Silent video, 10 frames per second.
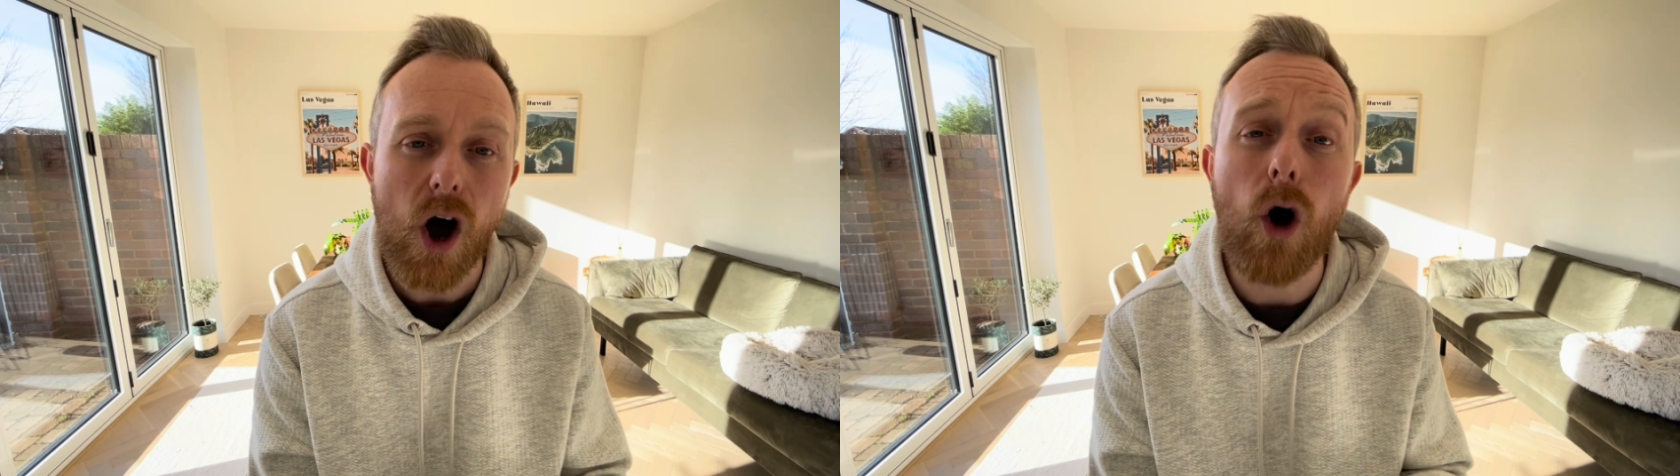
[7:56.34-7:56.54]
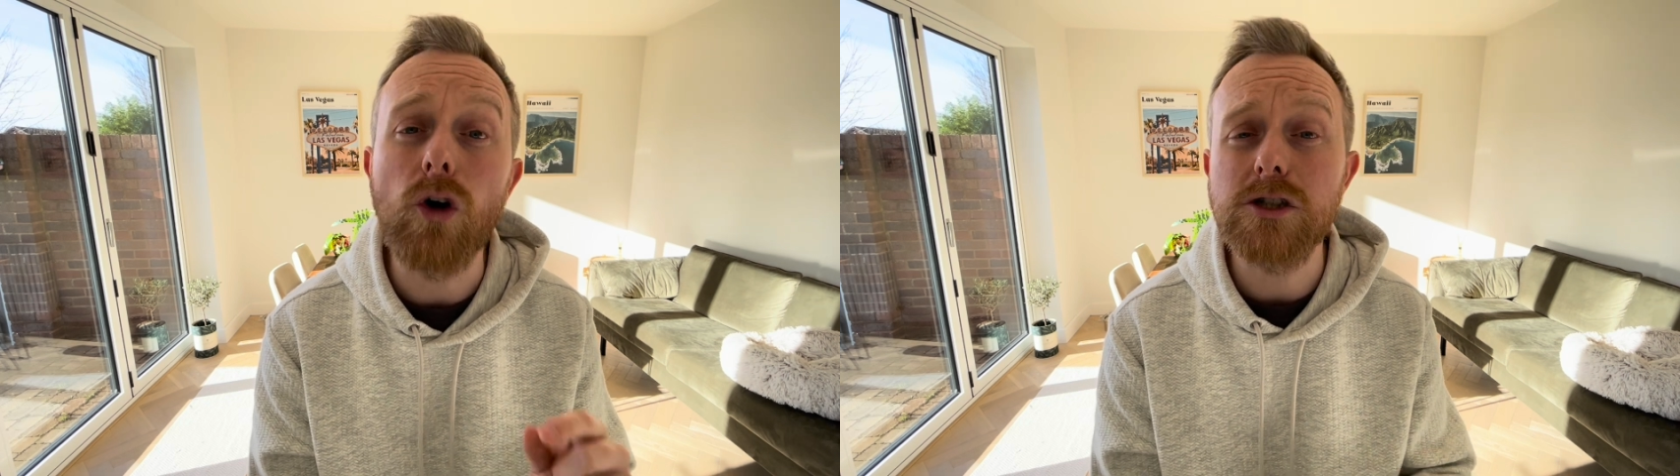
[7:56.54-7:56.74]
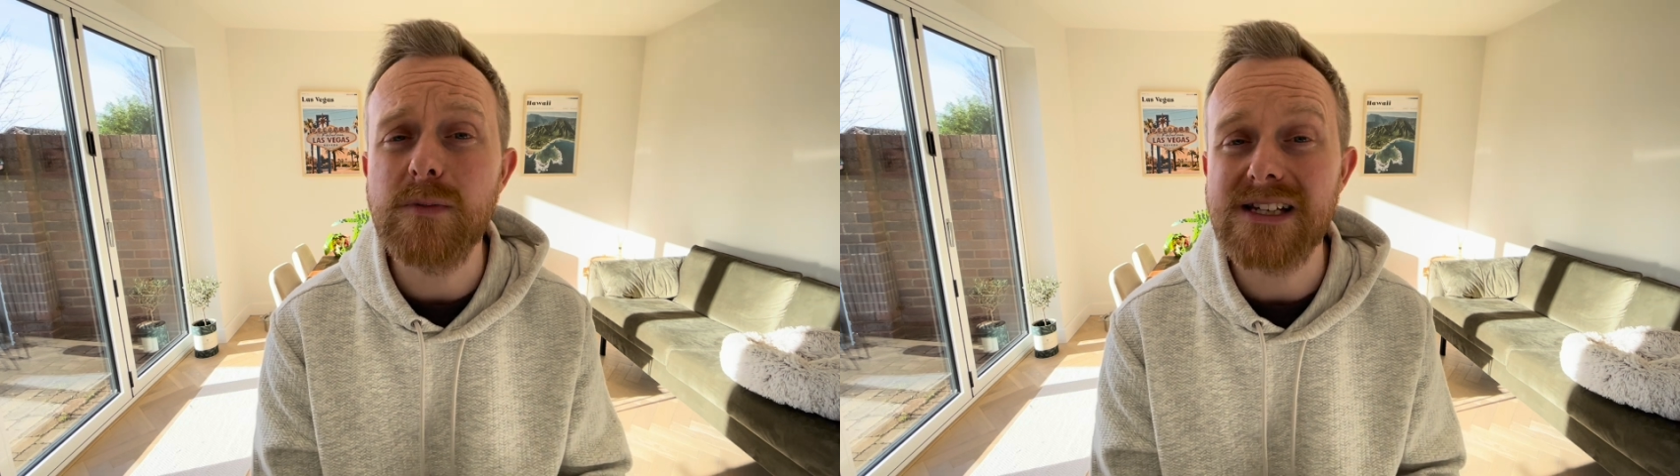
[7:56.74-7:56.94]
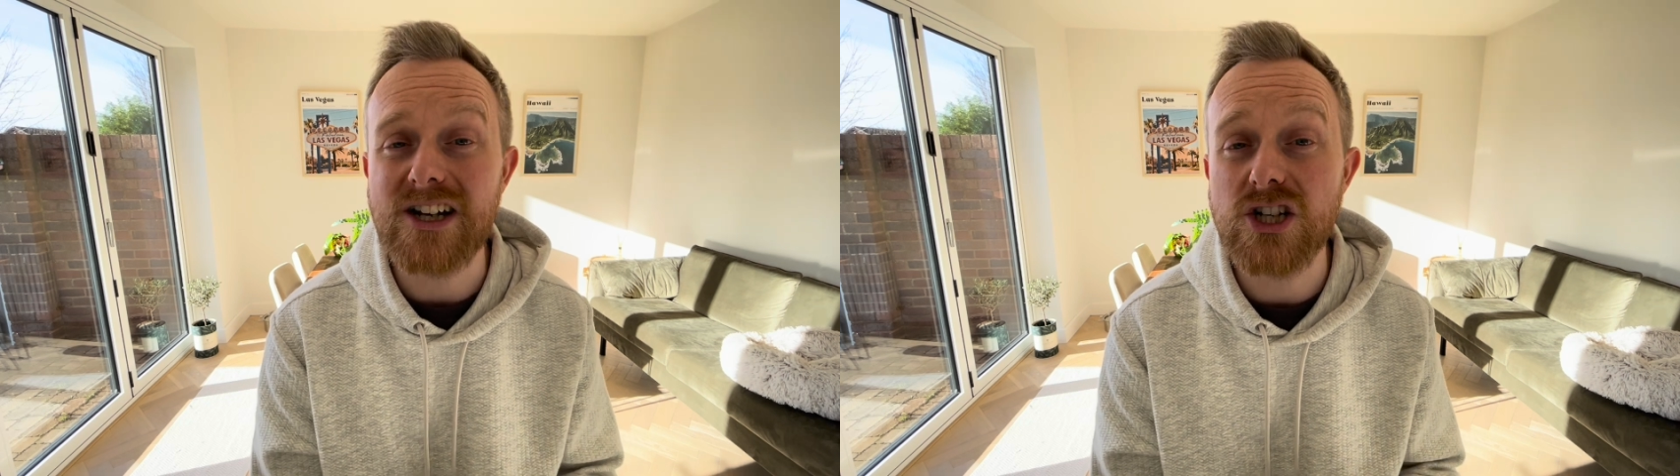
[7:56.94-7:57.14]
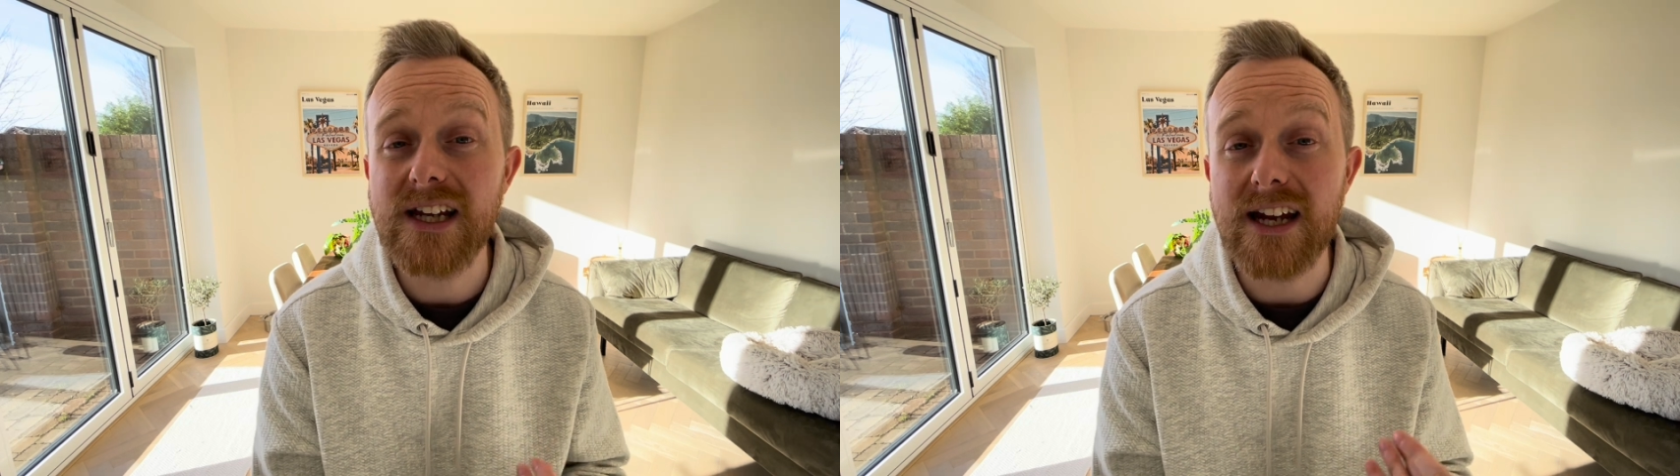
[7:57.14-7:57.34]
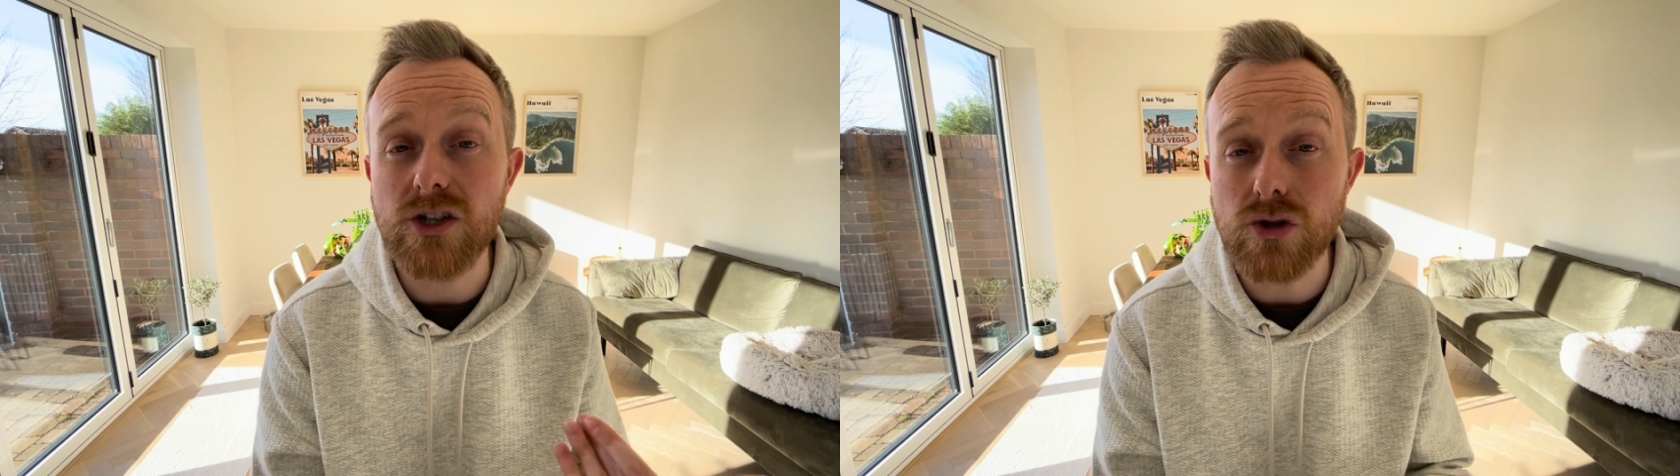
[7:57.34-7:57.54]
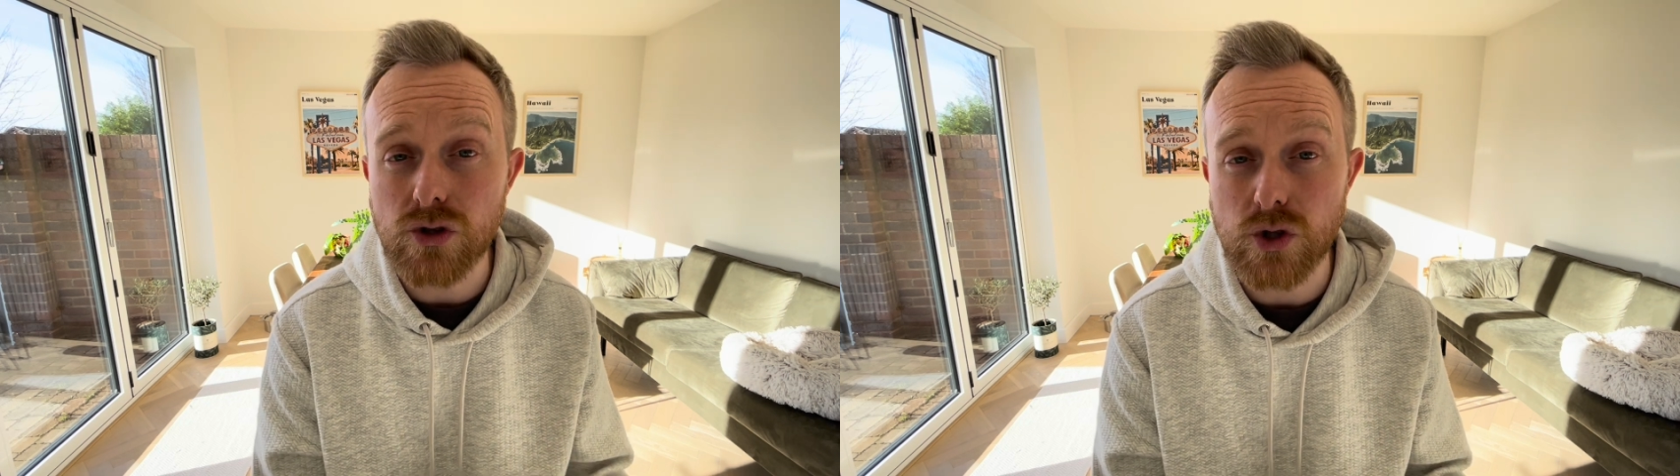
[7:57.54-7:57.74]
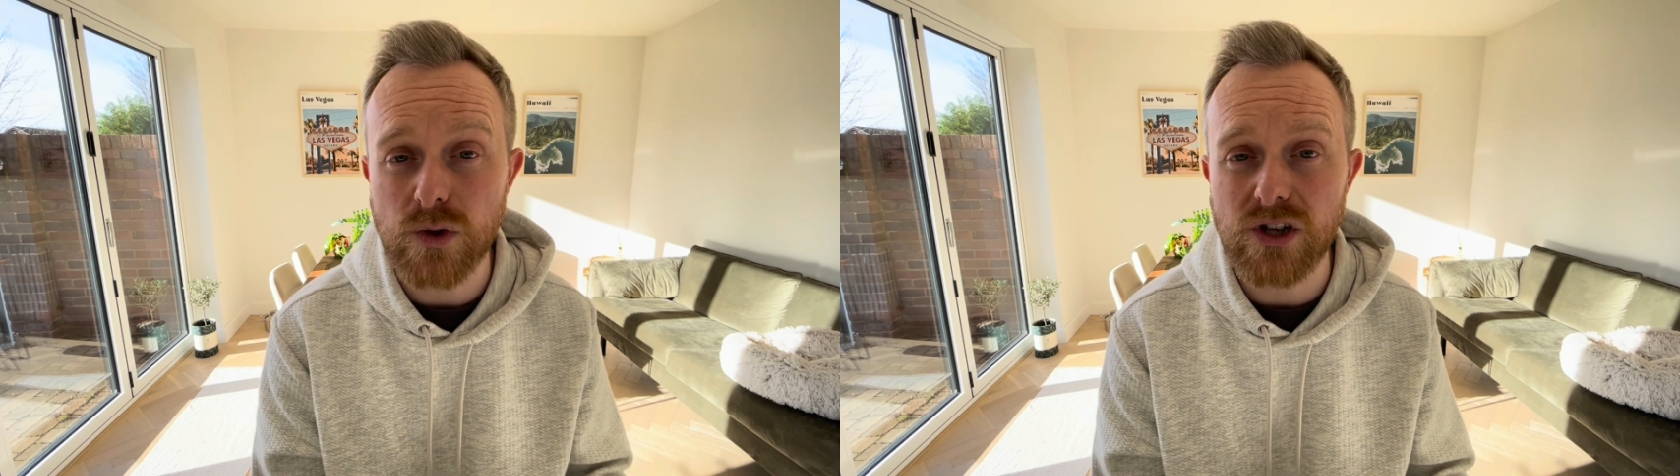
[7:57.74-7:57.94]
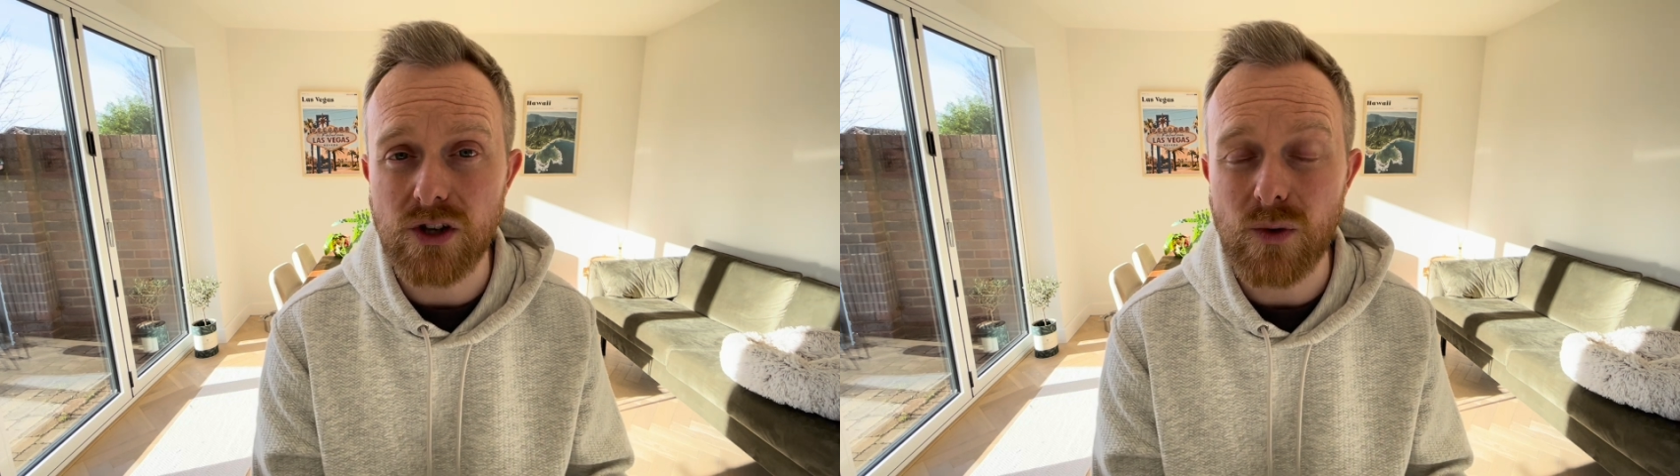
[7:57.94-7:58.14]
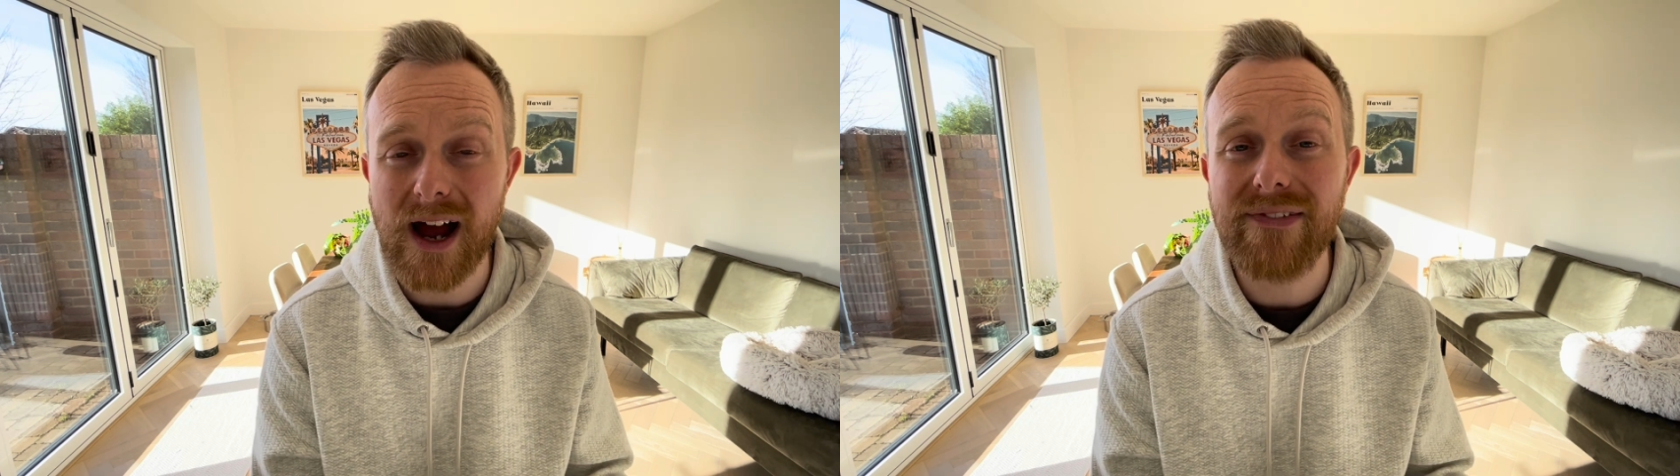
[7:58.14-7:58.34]
Octopus actually get in touch with
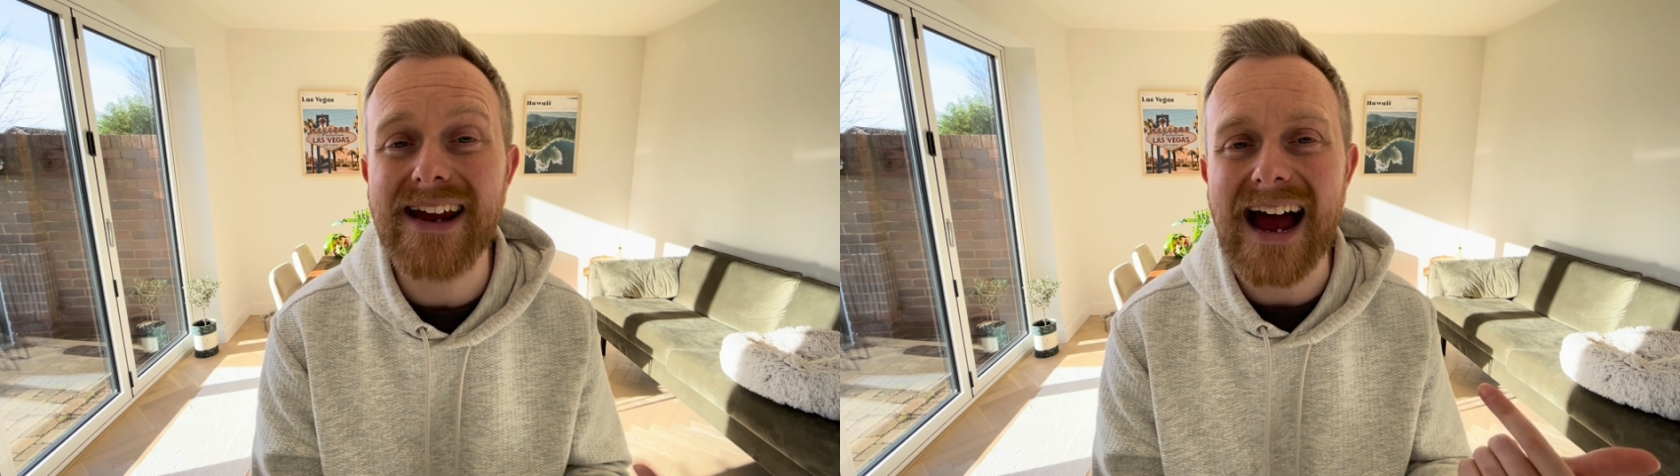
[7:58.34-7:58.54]
you and they